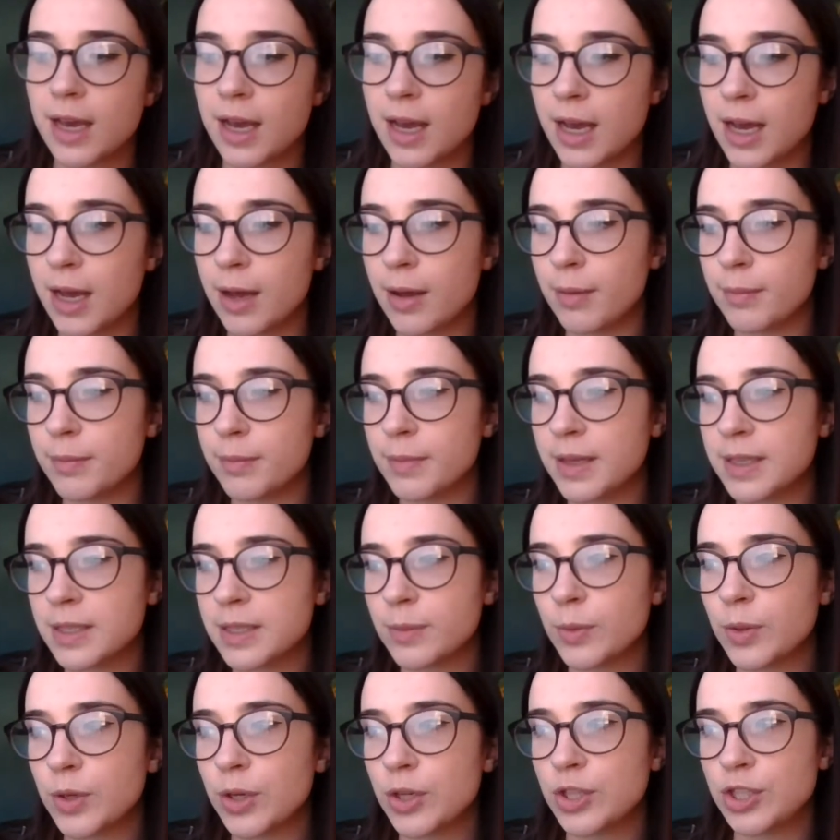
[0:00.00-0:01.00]
There's
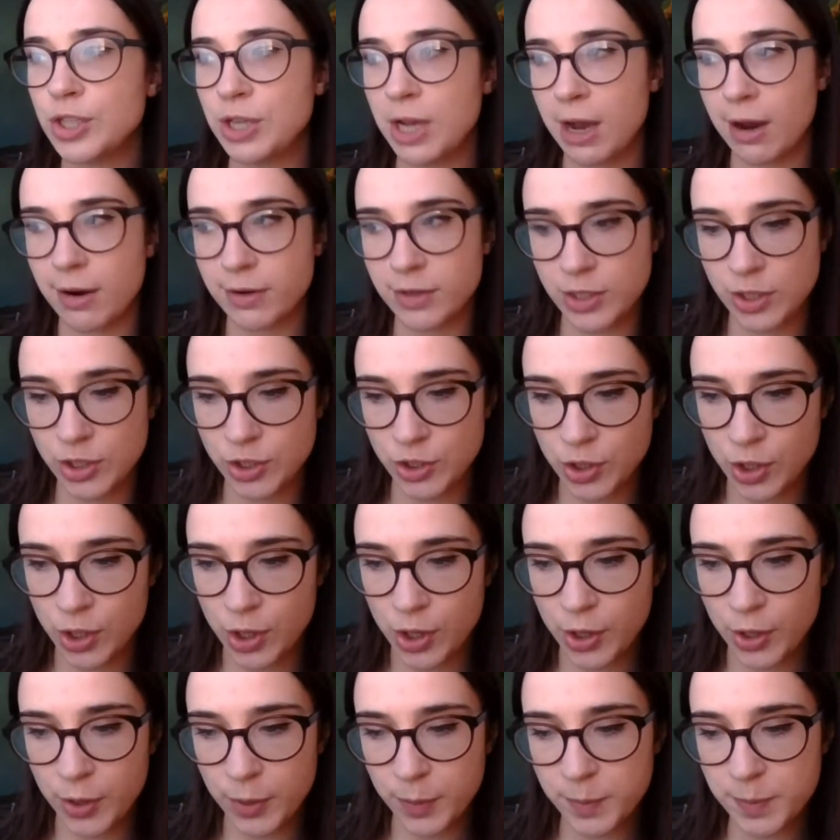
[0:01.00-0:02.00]
some good charity
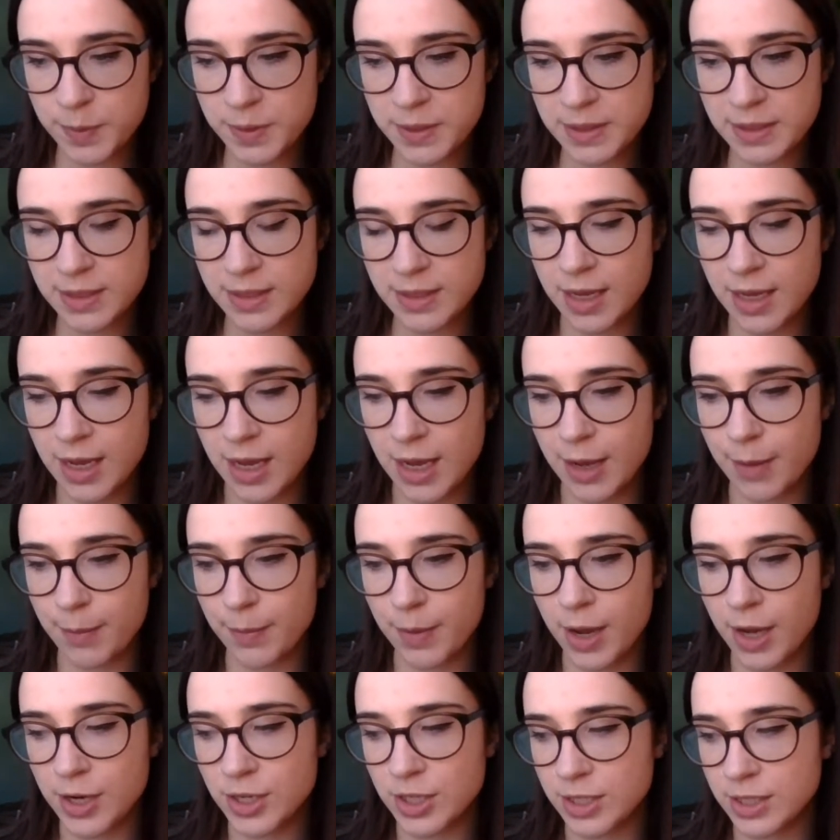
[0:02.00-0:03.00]
shops.
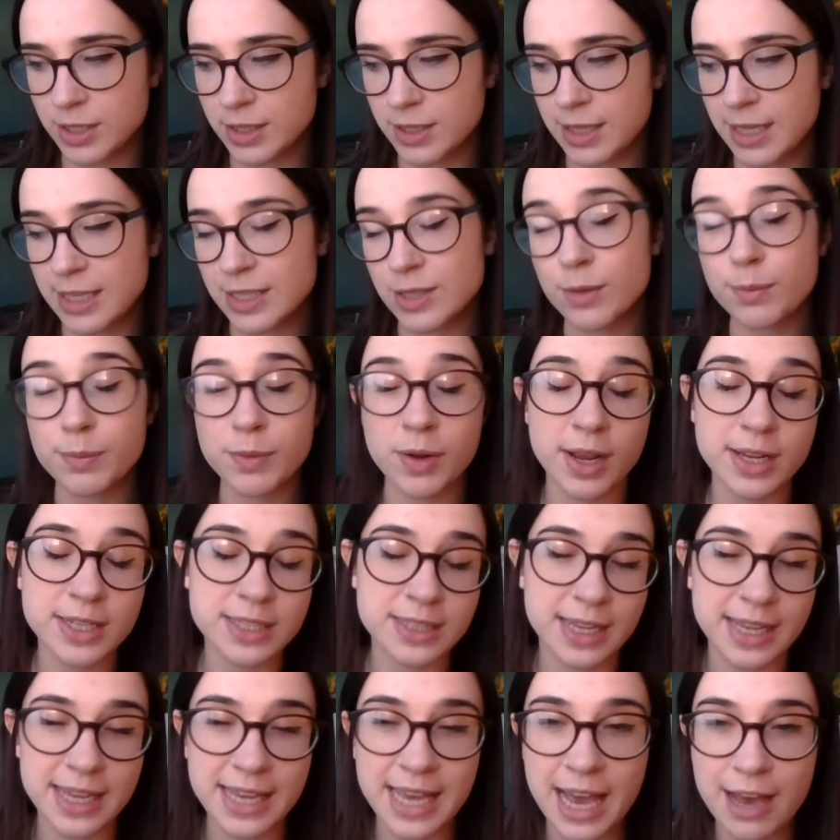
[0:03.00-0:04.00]
There's some
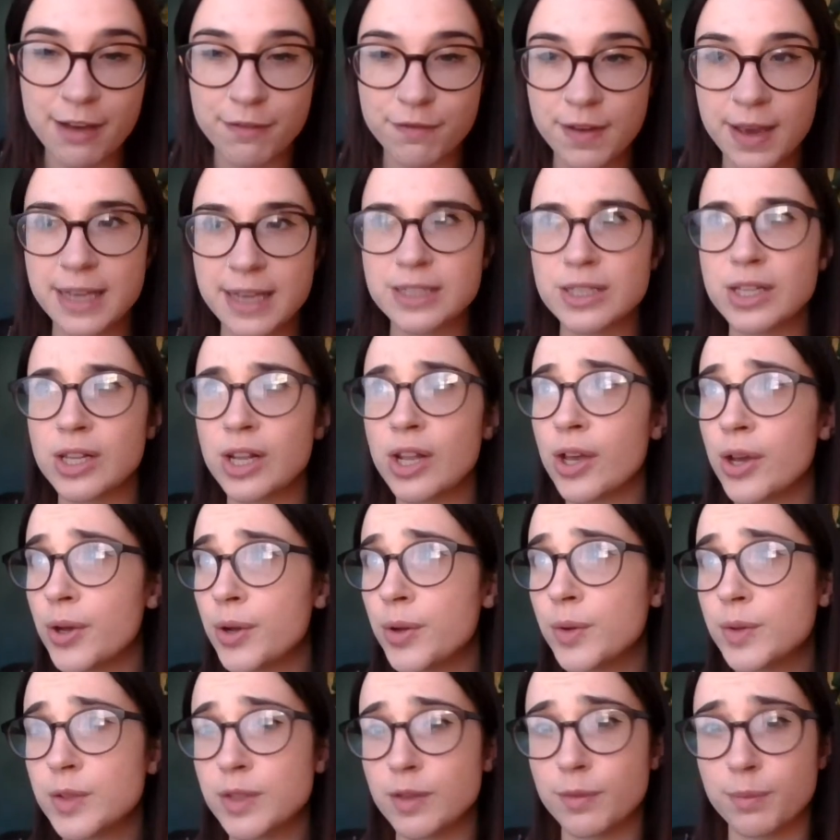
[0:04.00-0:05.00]
nice like cafes,
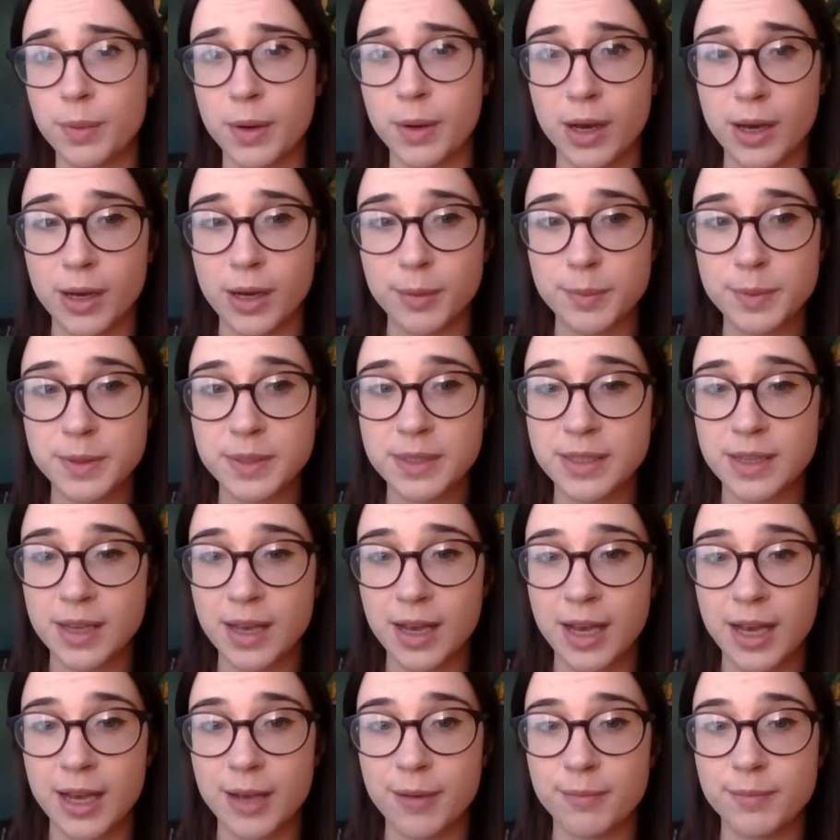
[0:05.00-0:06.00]
loads of pubs.
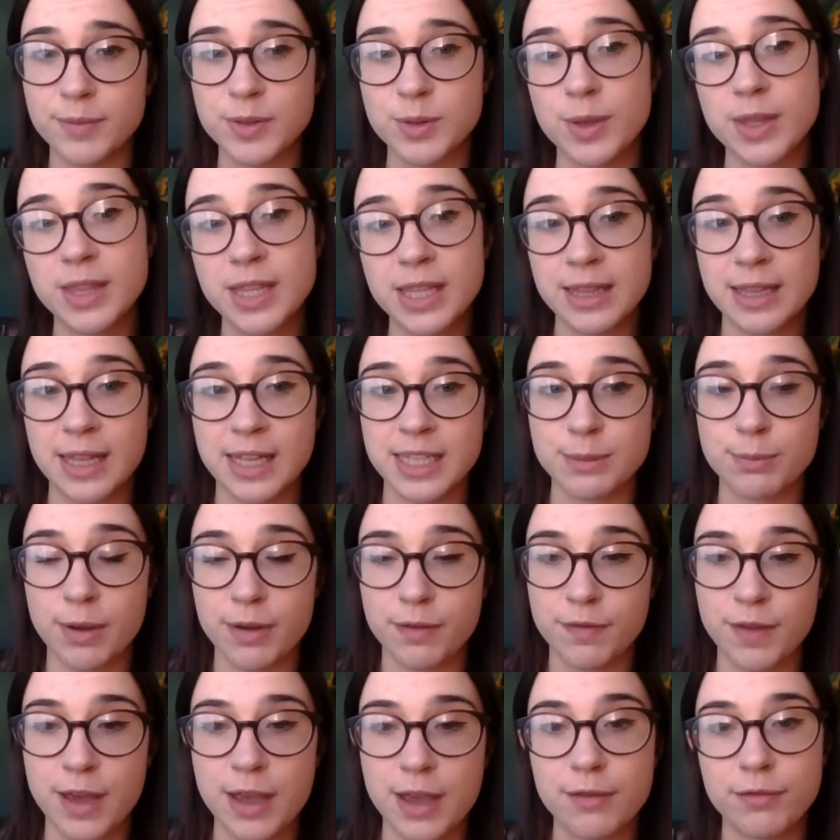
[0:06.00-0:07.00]
So I think that's
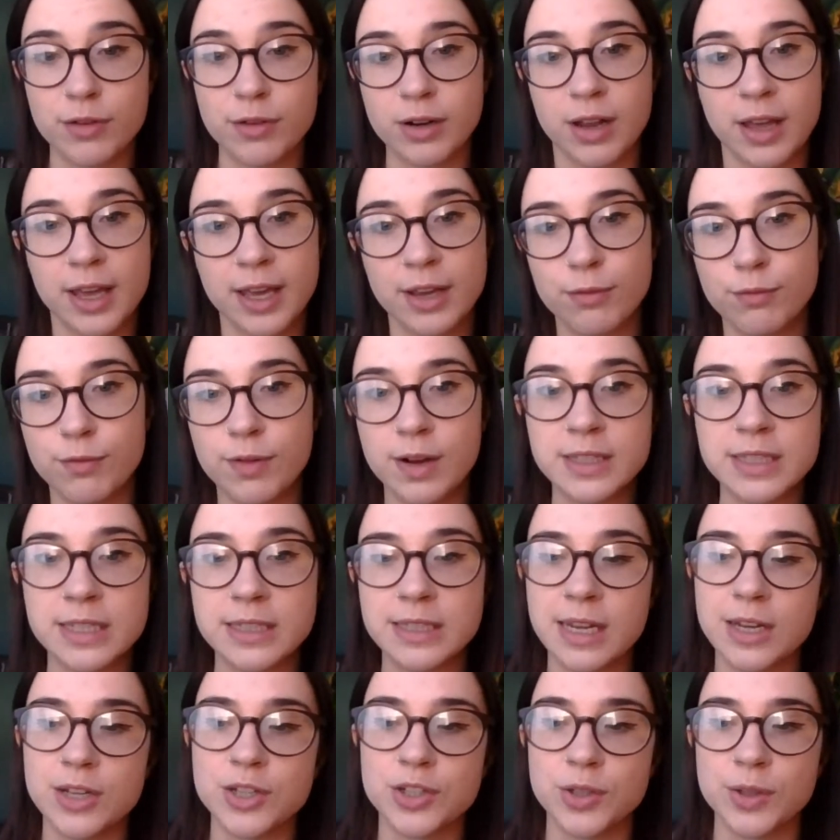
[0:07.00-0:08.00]
my favourite like
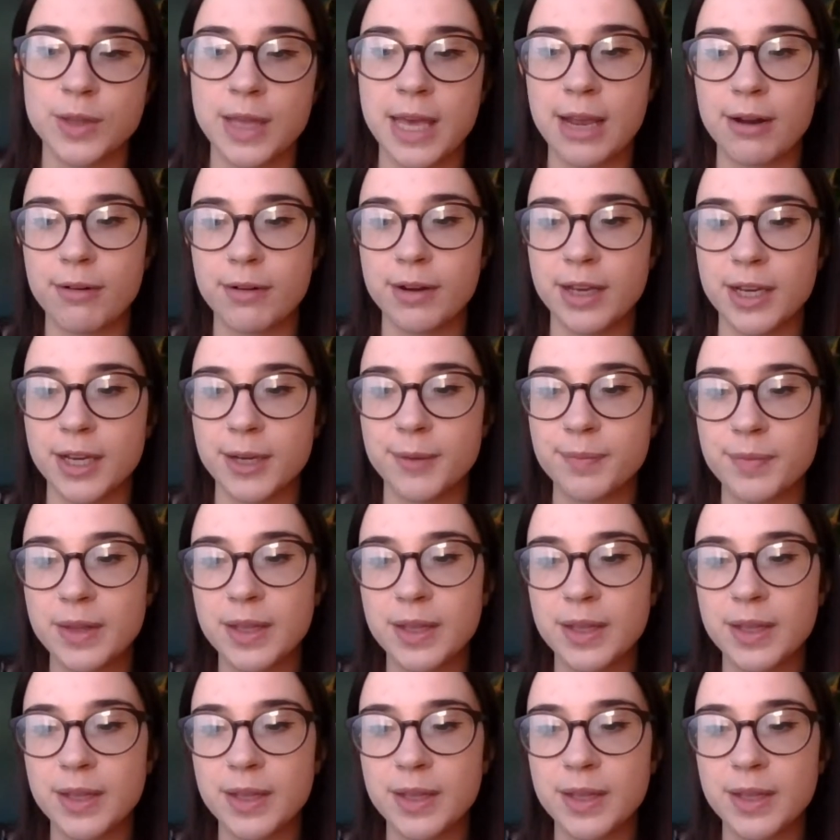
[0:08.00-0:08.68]
residential area